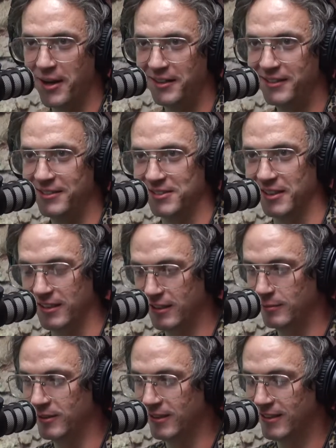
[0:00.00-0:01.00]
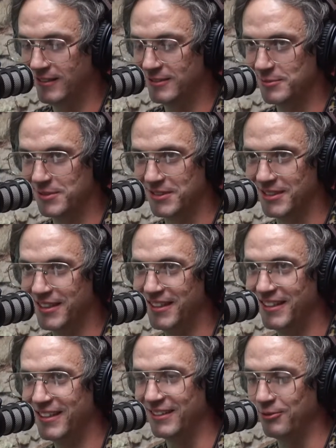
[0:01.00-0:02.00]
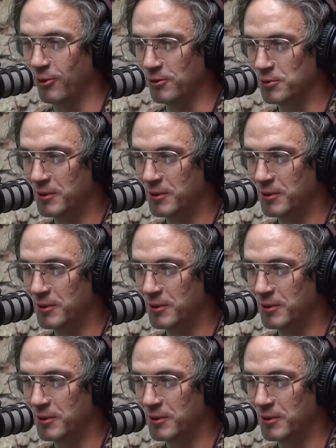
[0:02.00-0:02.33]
He's like, Amy Adams. Forrest Whitaker.